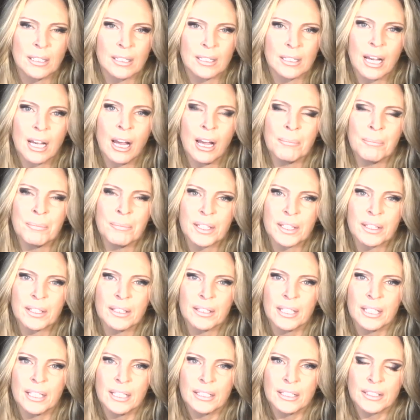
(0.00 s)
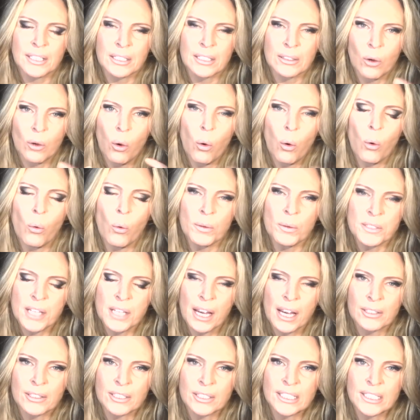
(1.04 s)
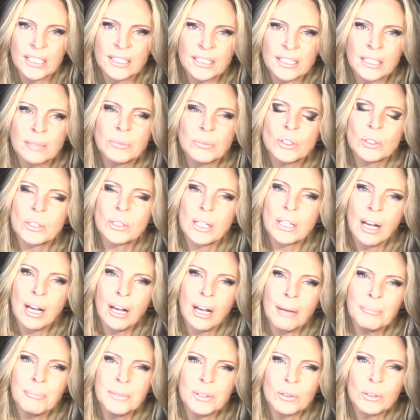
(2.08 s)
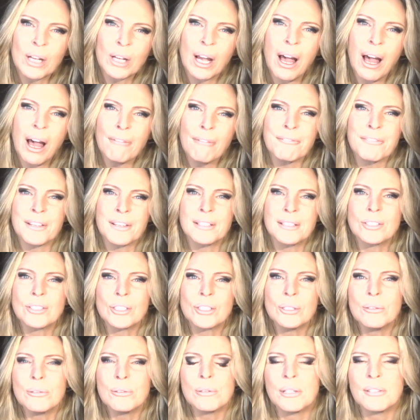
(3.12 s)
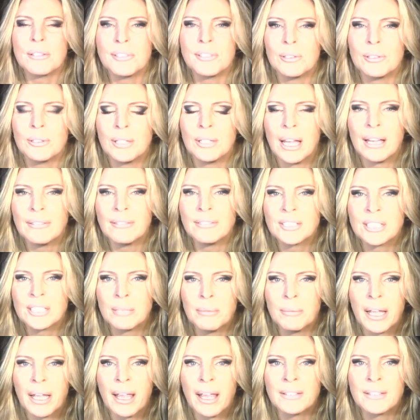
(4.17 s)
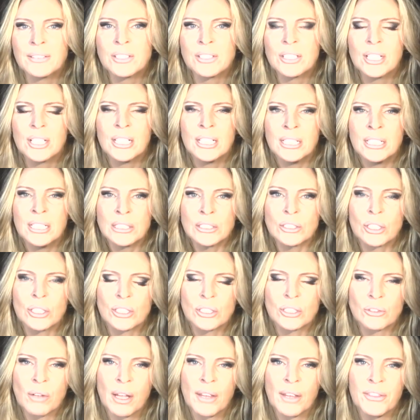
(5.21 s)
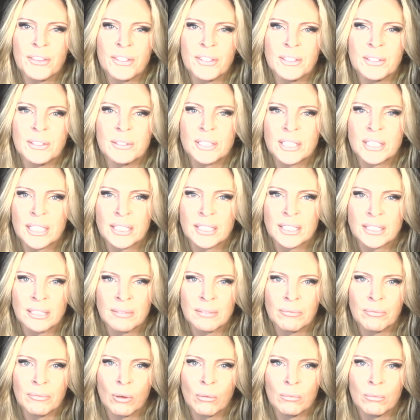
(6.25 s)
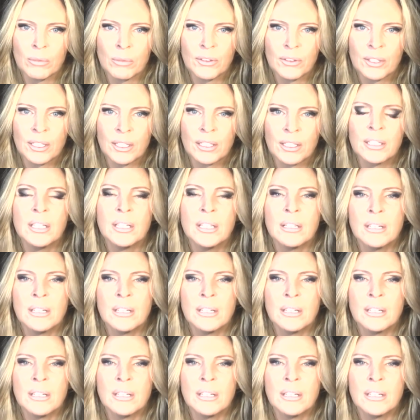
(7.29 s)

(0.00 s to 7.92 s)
calm the whole entire system, to calm your coughing too if you have some, and to strengthen your system from within.